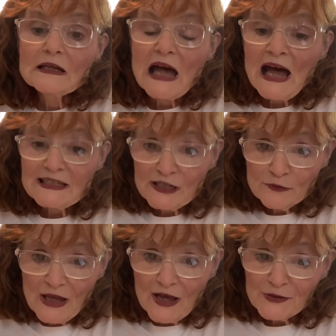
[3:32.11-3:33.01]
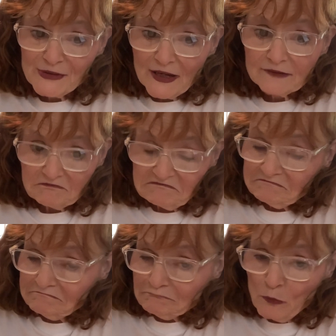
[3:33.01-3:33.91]
I do know that
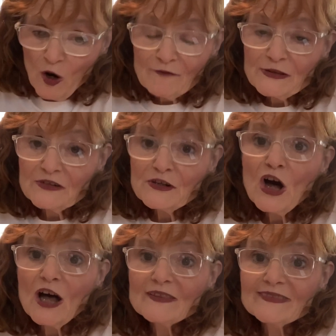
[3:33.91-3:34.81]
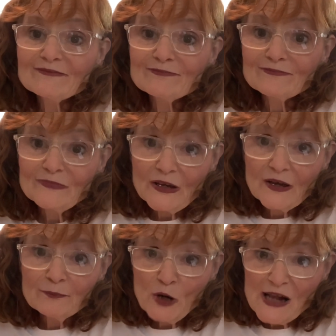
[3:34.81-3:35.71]
more often than not,
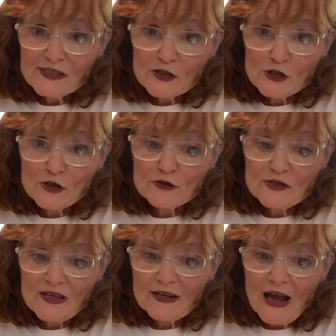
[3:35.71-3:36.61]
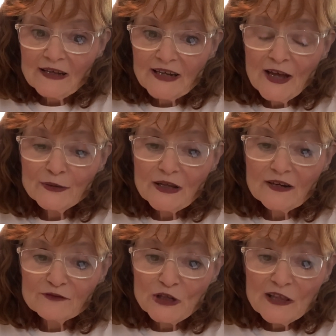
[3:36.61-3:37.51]
the practitioners that I know that
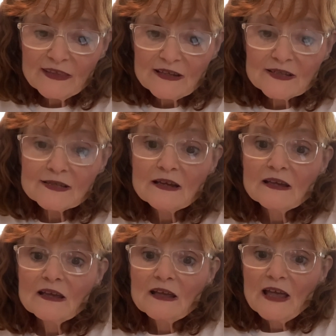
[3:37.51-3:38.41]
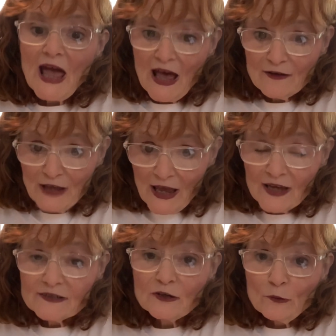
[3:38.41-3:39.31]
have done this have
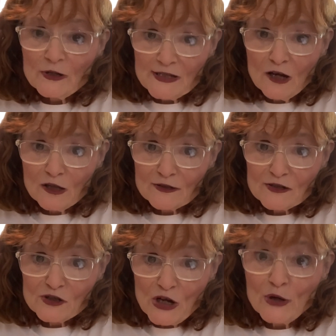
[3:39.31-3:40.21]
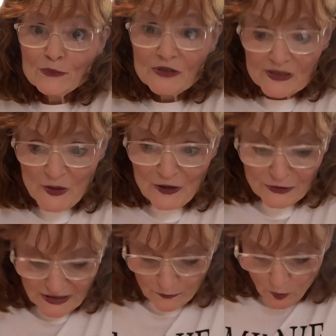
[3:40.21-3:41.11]
had results. So the spell
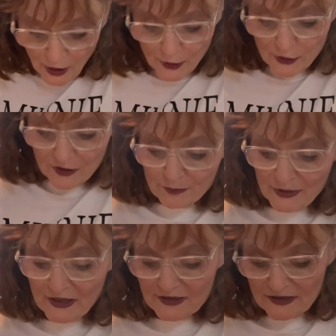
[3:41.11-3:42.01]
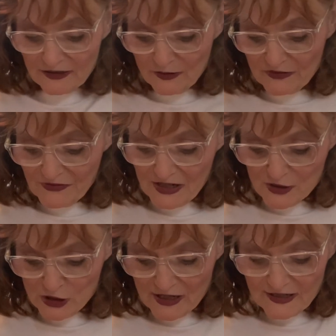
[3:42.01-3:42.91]
did work, but the things
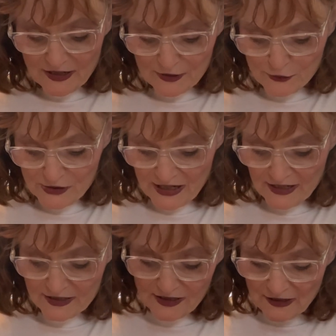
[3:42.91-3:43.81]
you need to understand